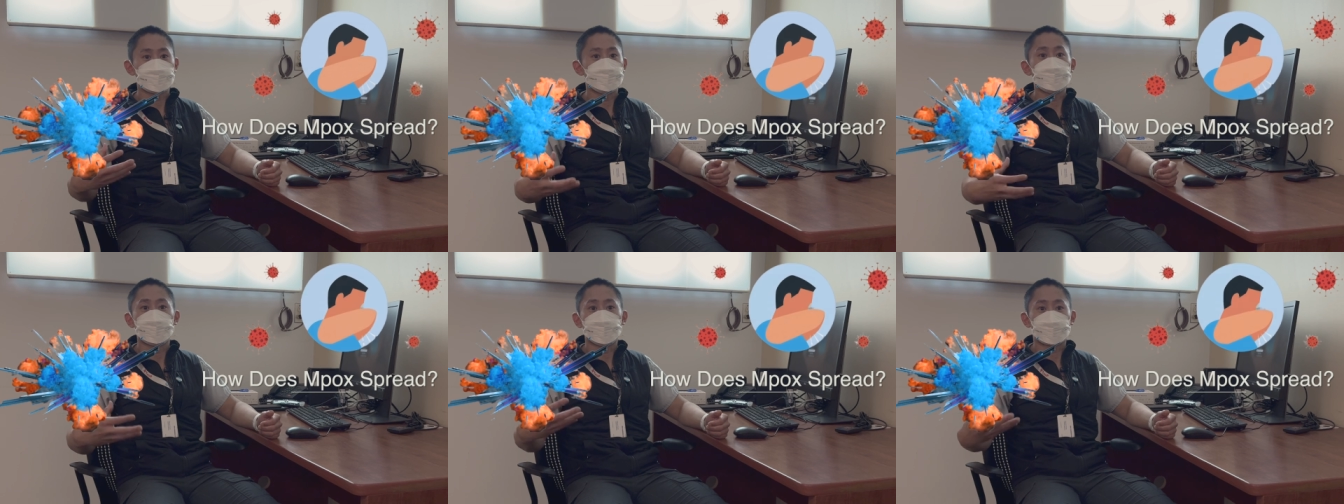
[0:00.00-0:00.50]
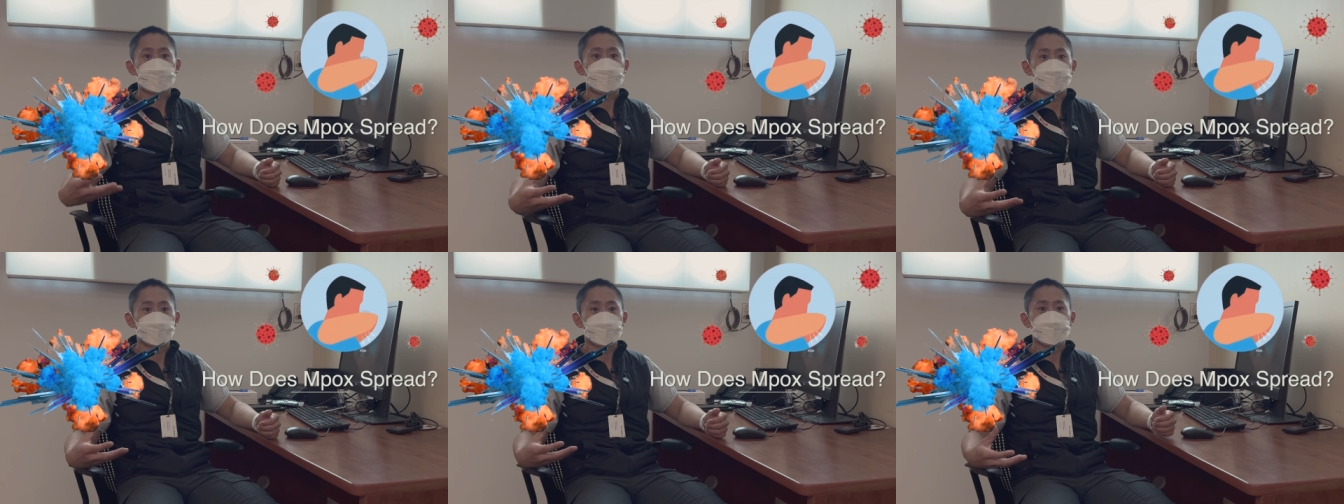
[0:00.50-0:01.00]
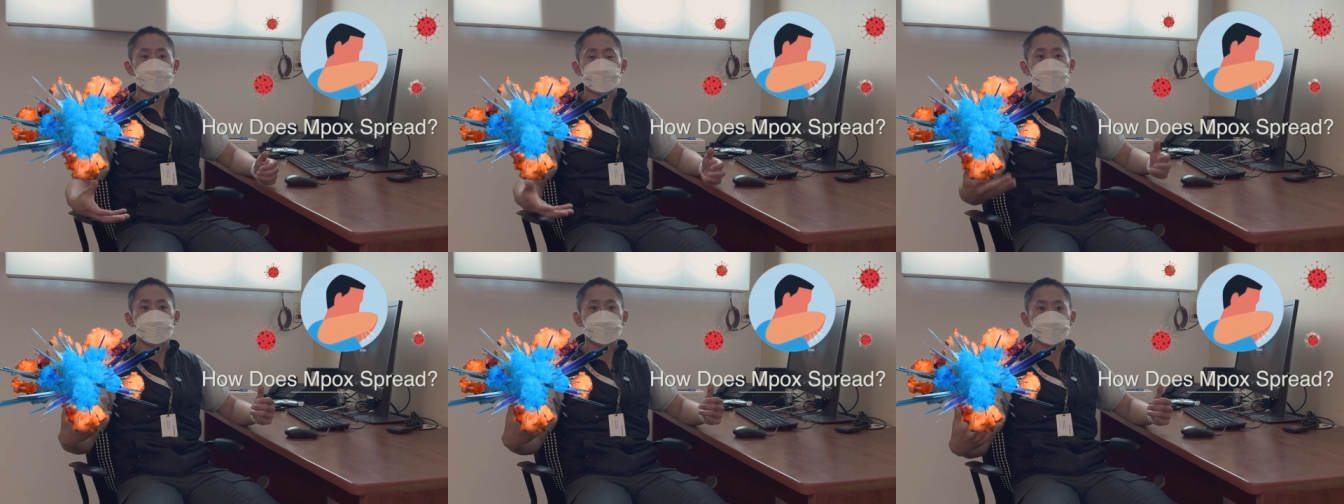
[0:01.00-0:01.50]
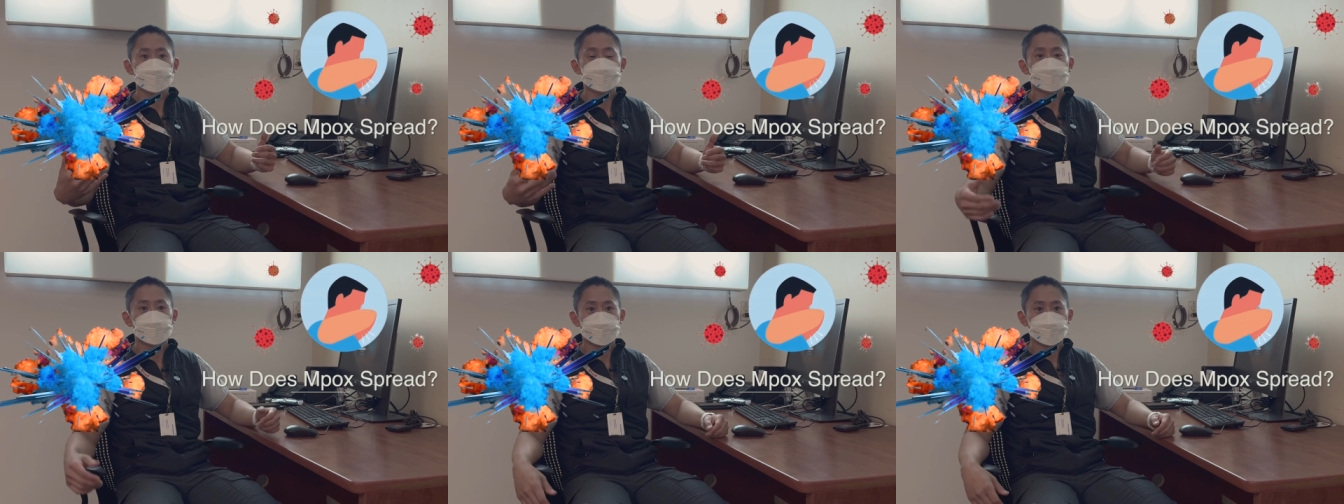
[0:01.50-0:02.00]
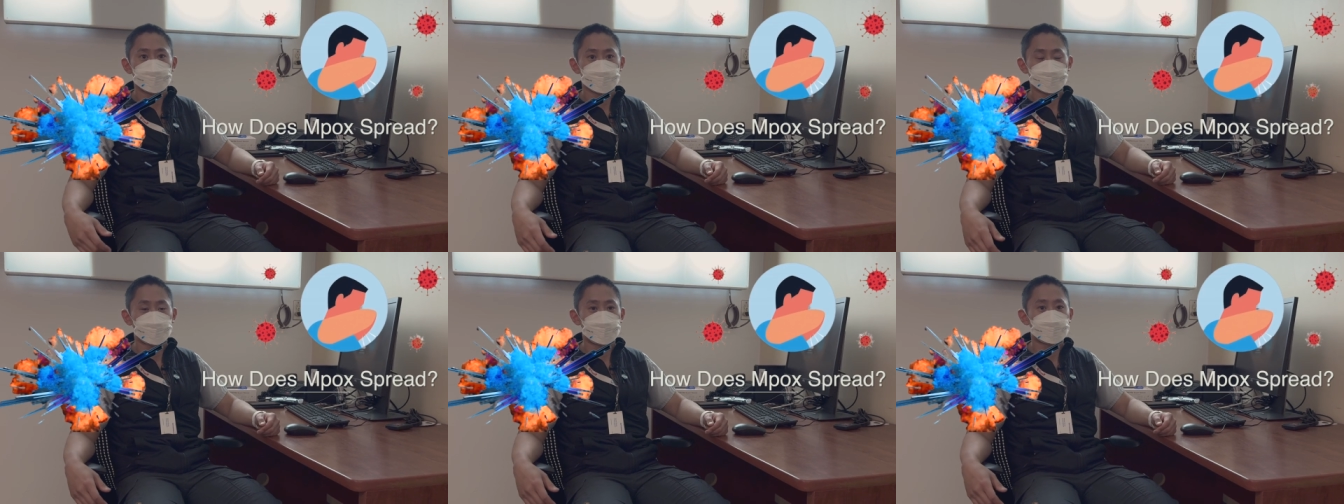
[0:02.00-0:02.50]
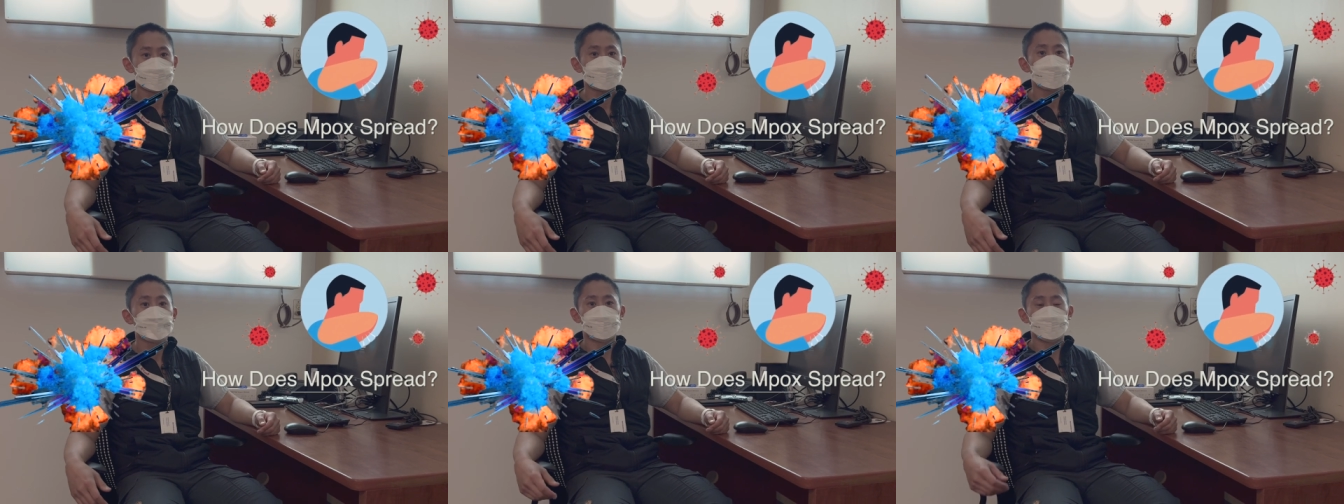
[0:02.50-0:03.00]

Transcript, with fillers: speaking or coughing and inhaling these, the, the virus.